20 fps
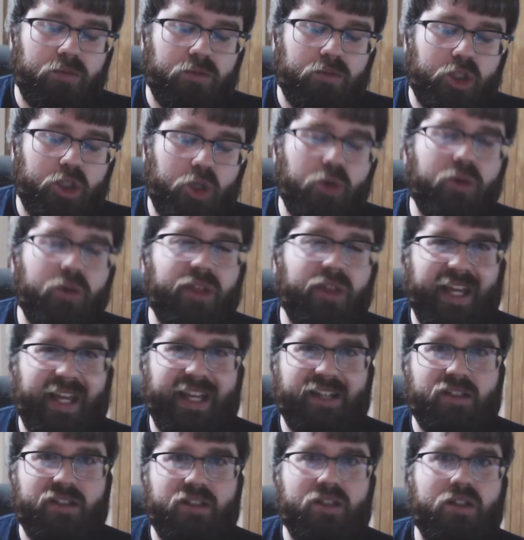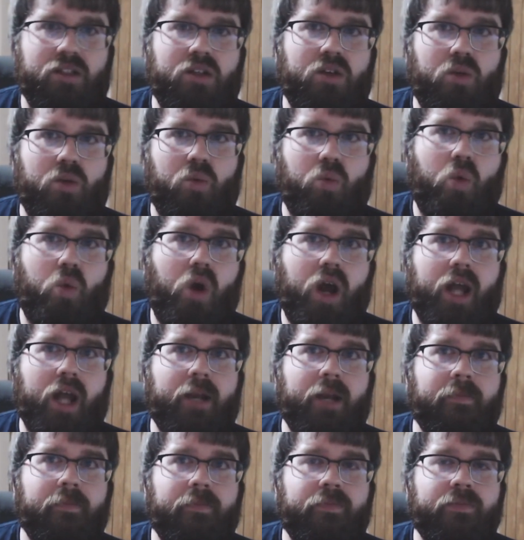two things.
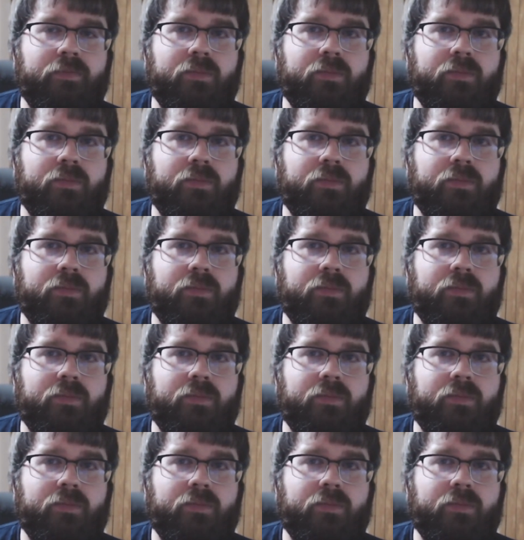One,